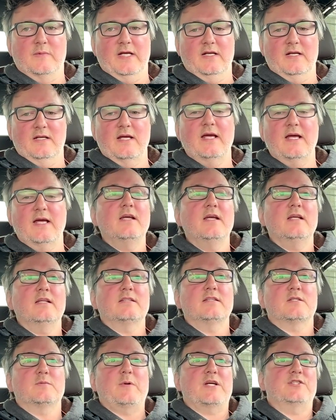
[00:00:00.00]
it doesn't make it. And
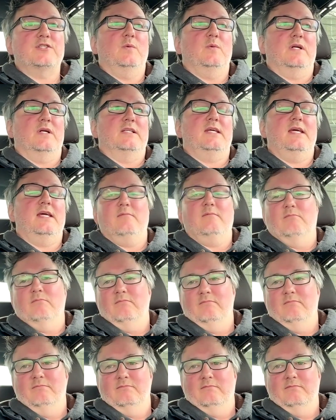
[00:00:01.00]
especially when it's
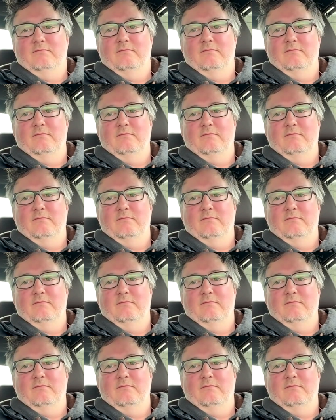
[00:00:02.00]
him.